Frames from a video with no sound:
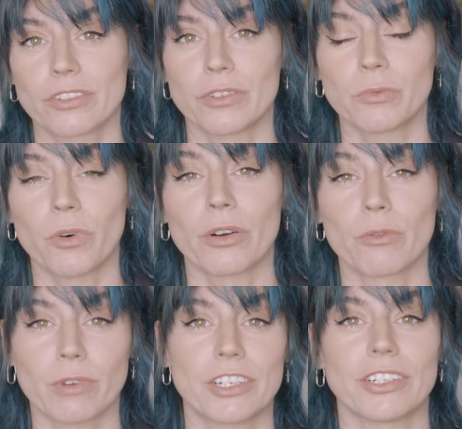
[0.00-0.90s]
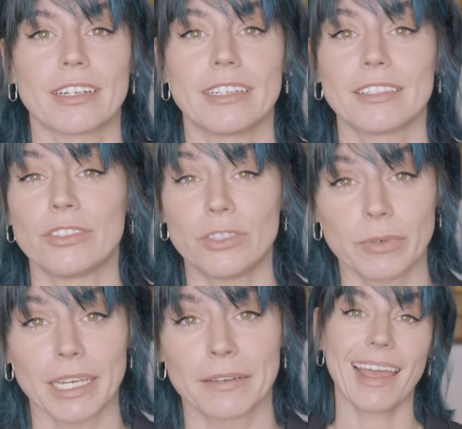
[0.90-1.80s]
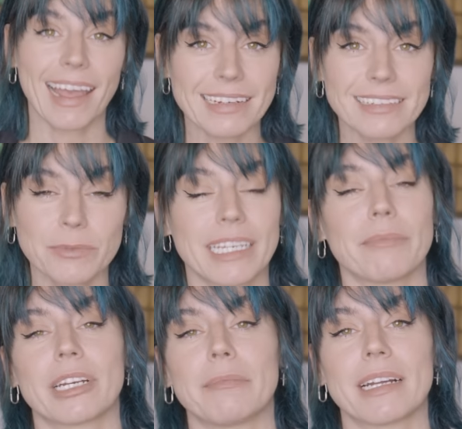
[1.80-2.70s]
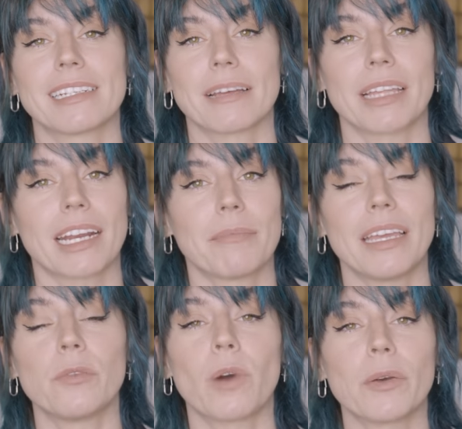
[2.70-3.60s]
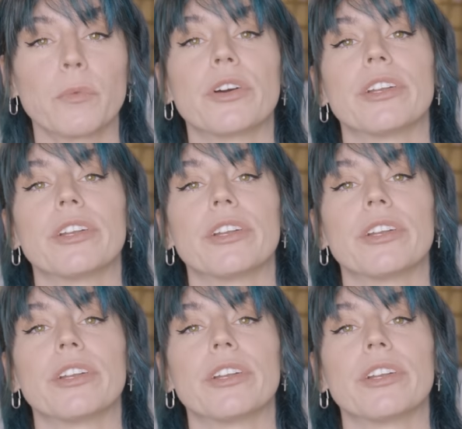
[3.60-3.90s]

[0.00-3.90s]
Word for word: to what Russia is doing. And we can pretty much sum that up in one word.